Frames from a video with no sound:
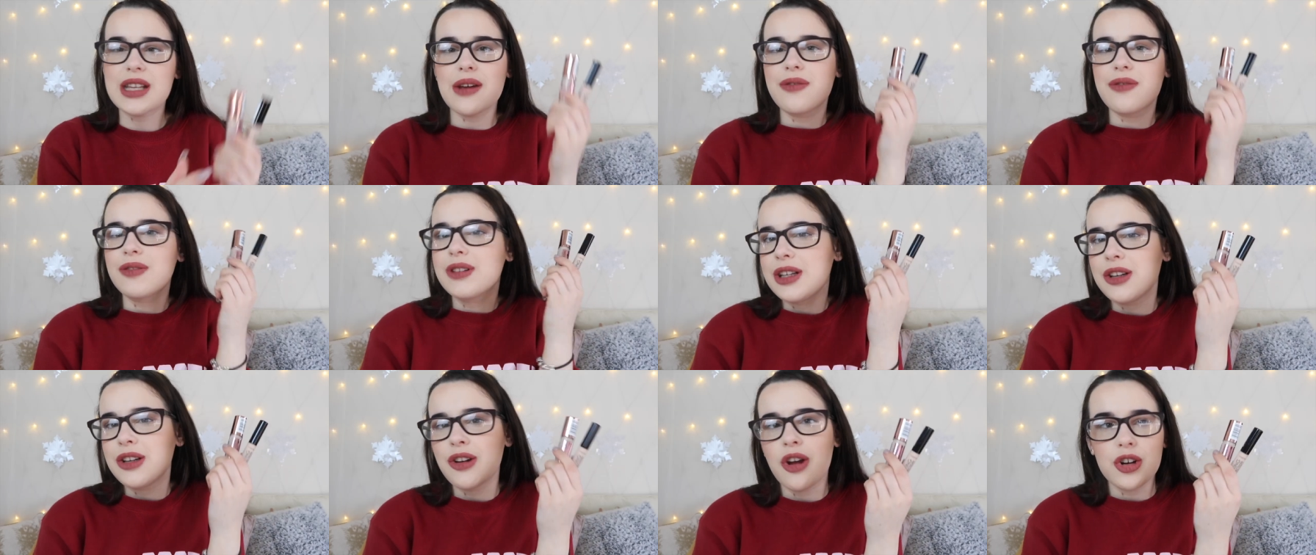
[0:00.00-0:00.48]

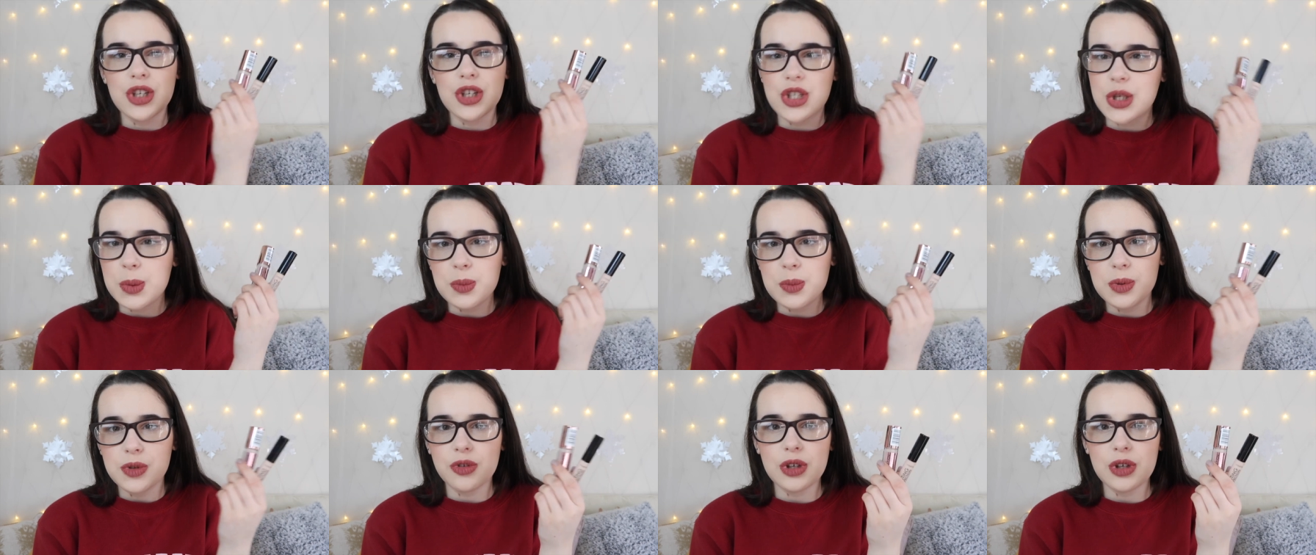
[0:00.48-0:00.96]
Definitely not
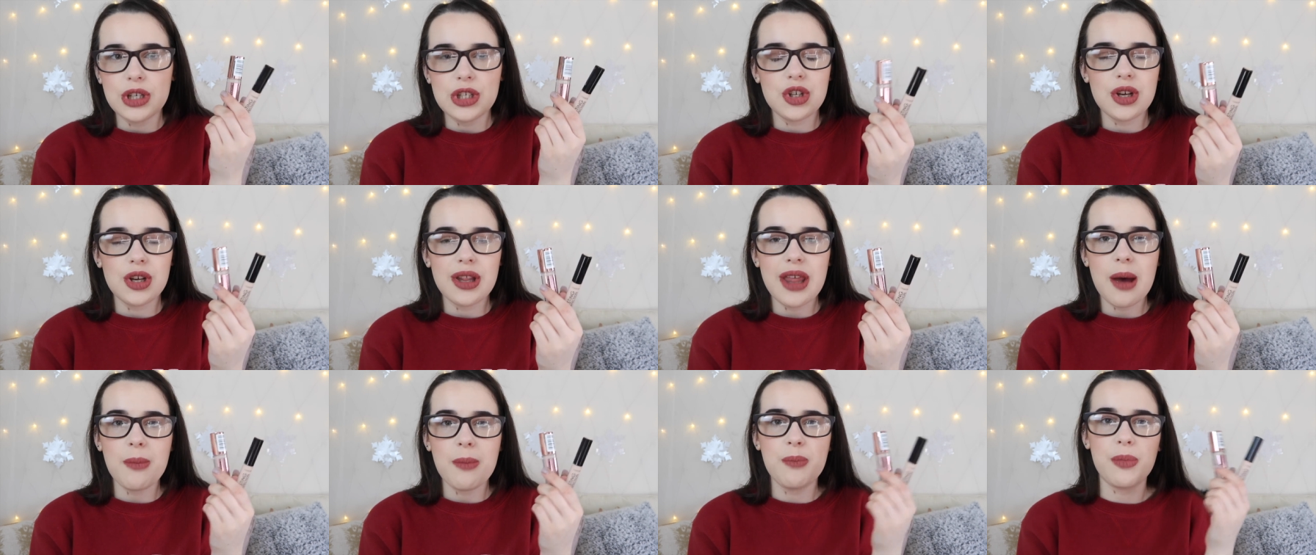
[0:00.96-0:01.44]
dupes for each
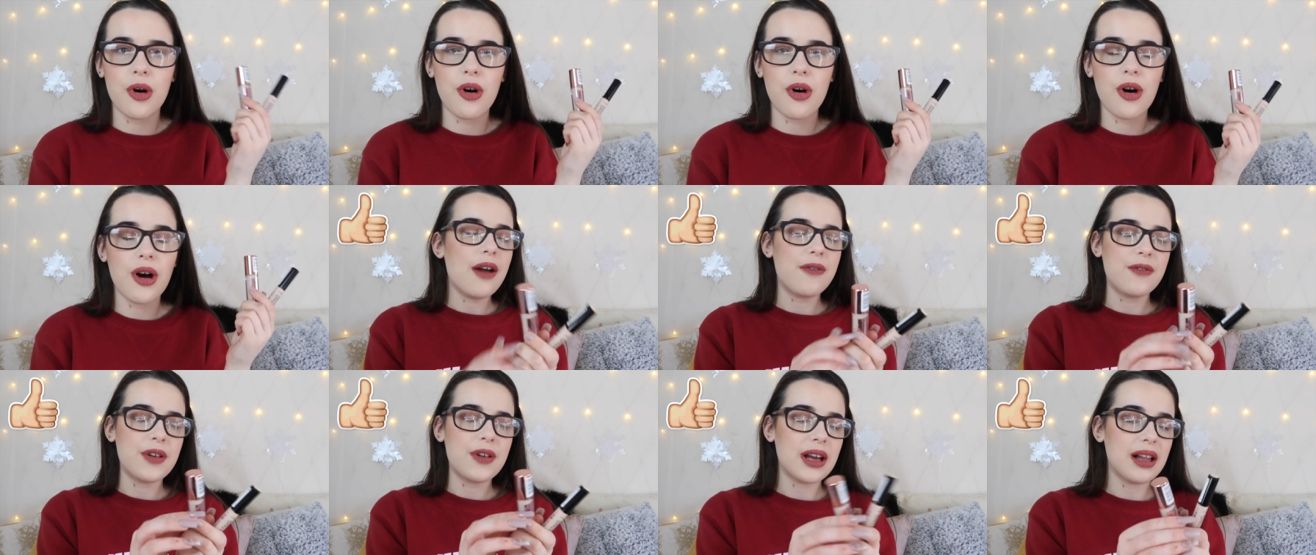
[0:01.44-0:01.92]
other,
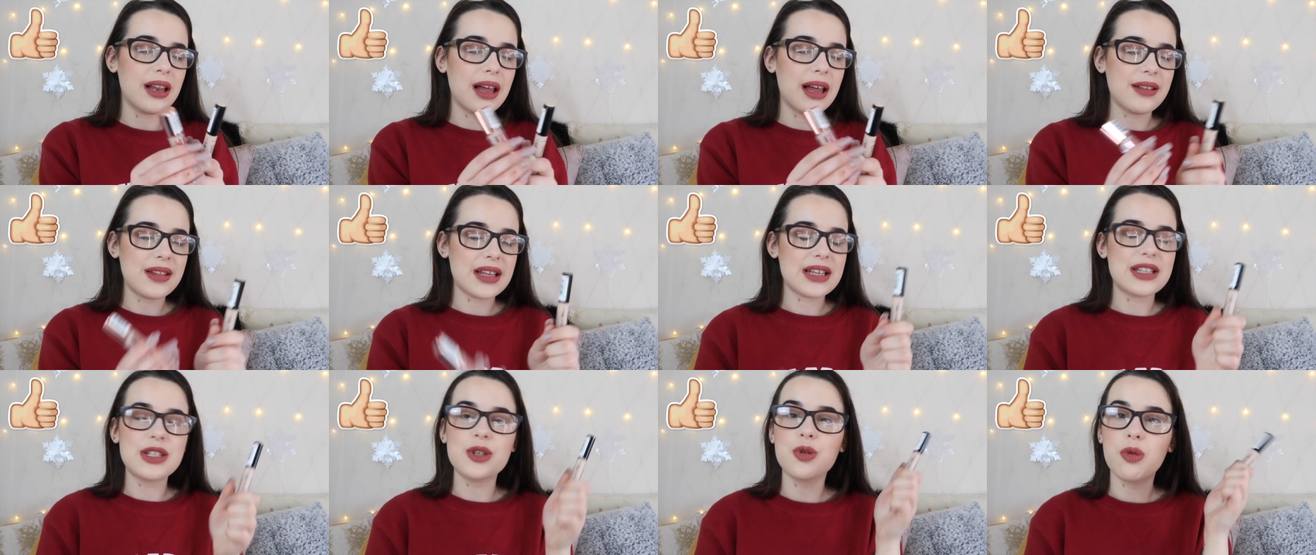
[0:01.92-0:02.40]
but I feel
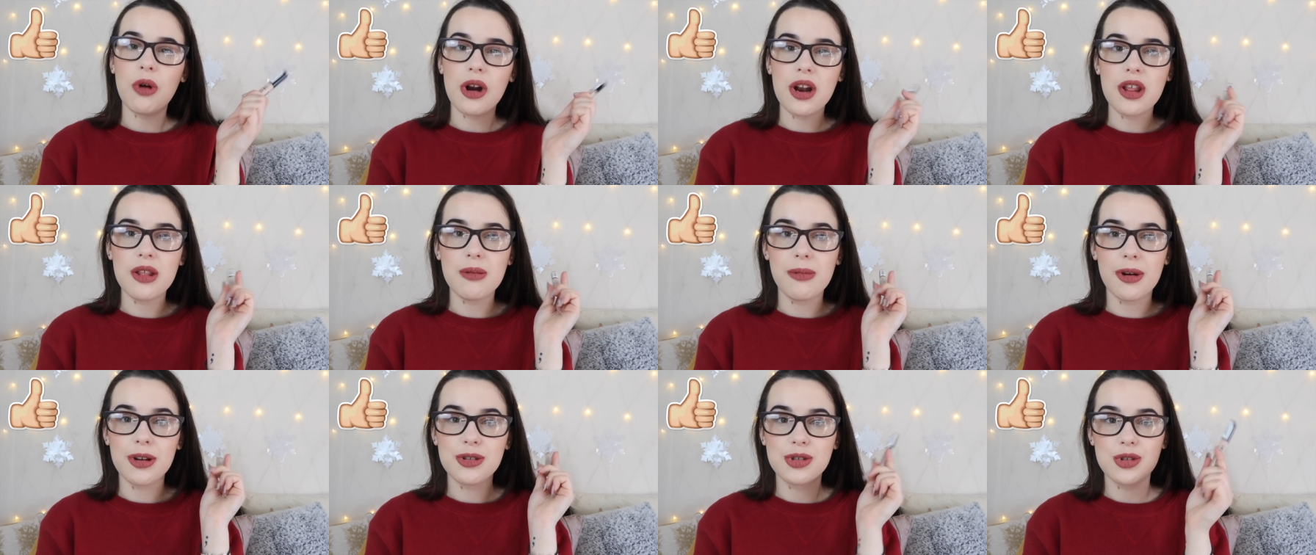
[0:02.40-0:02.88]
like this is one
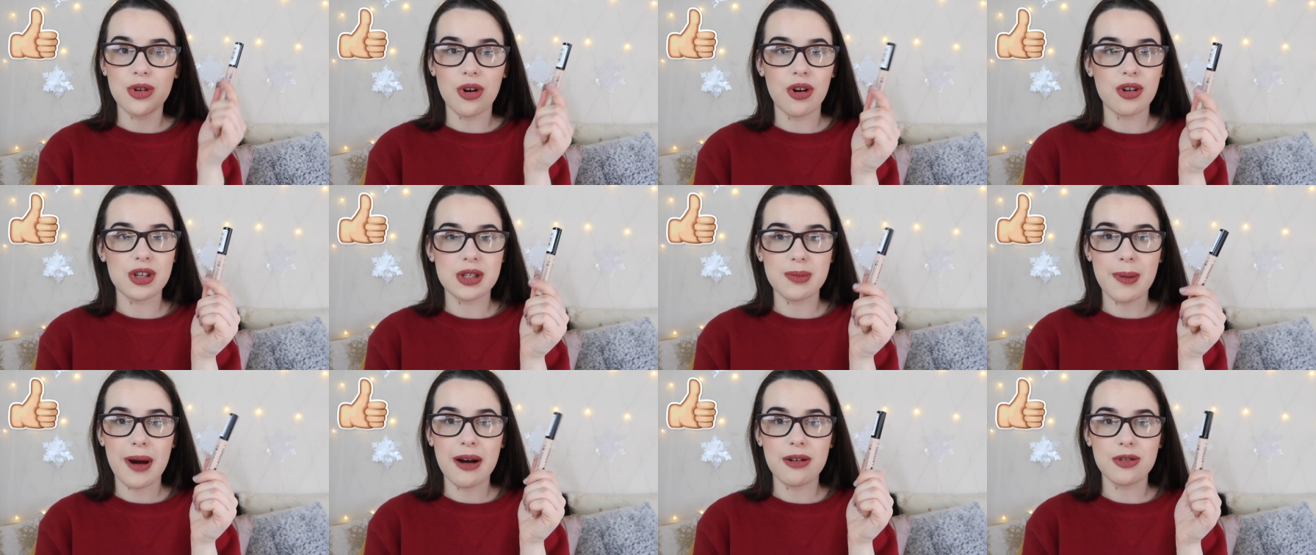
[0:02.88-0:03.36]
of the most
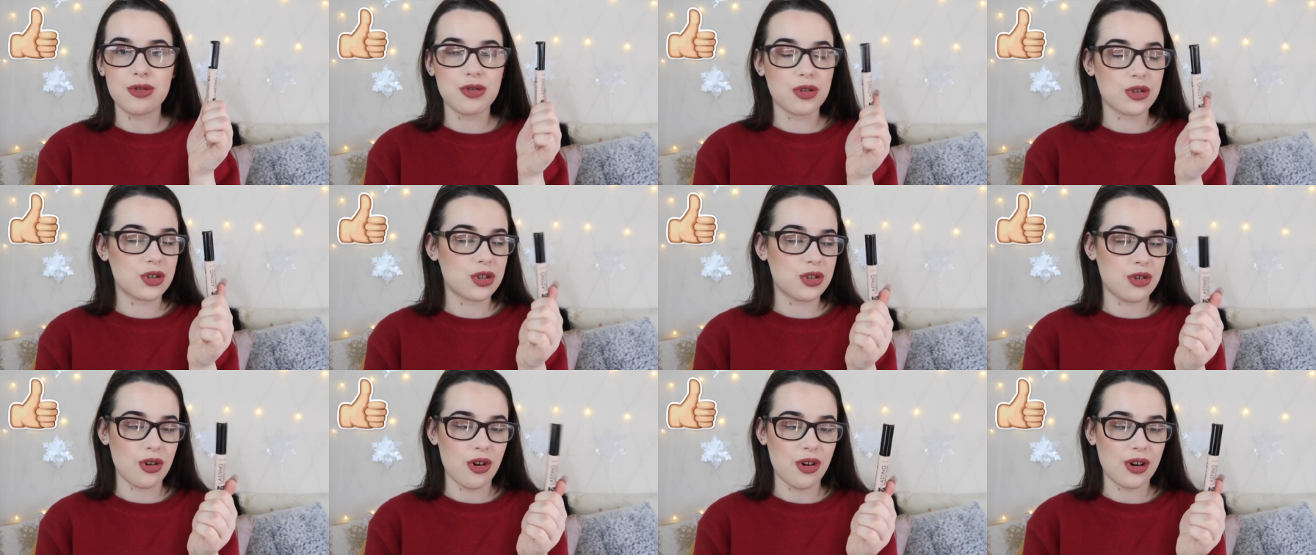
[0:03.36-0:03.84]
talked about
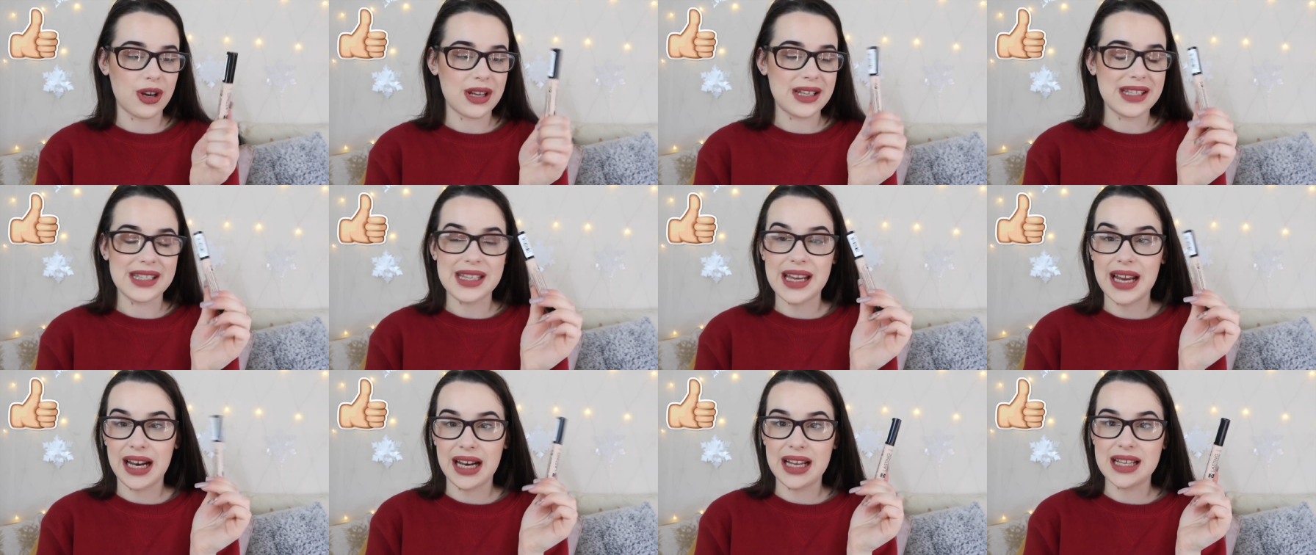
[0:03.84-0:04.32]
drugstore
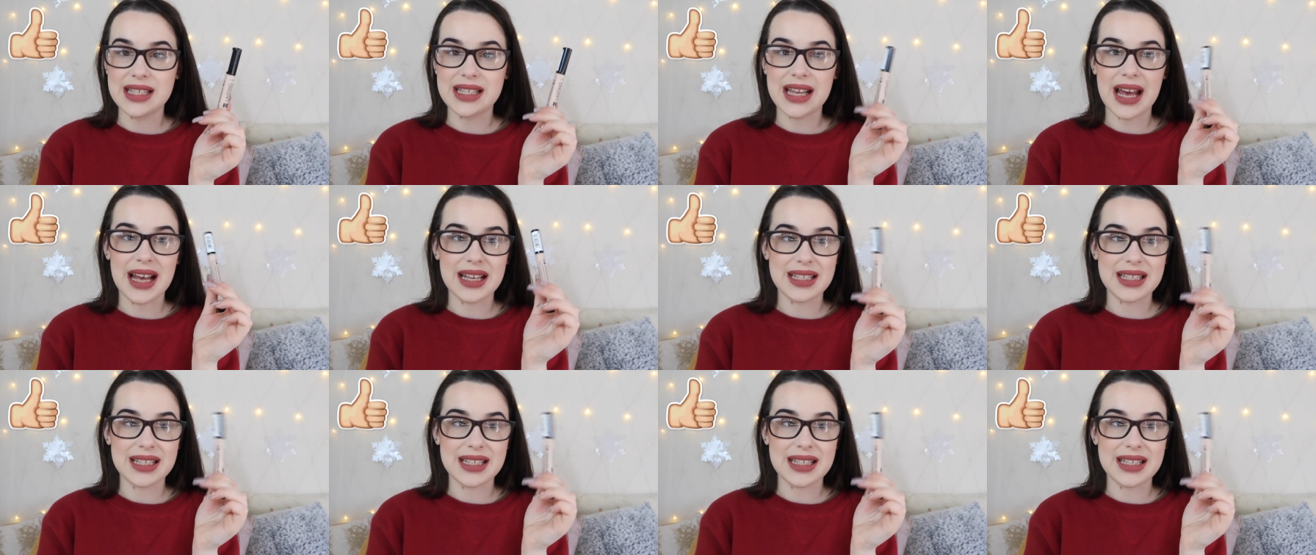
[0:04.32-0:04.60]
concealers